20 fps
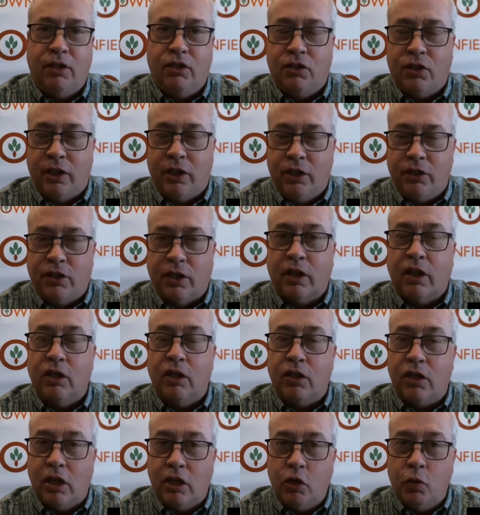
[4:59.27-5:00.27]
is, is a
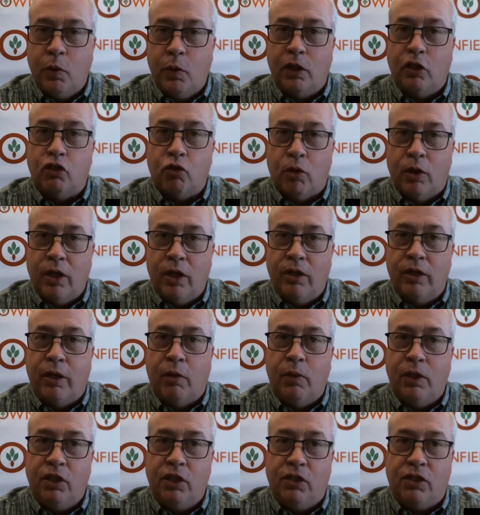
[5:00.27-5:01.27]
continuing trend
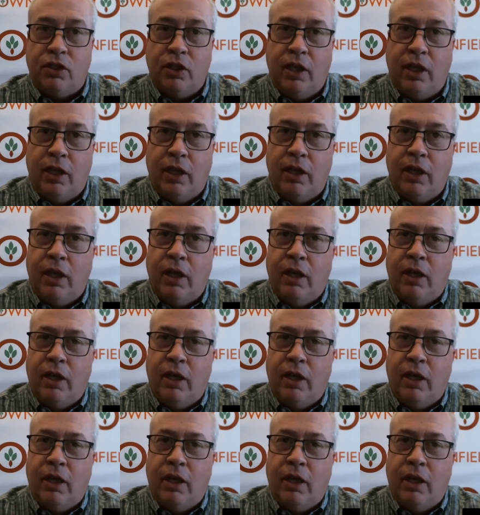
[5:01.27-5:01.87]
that we see.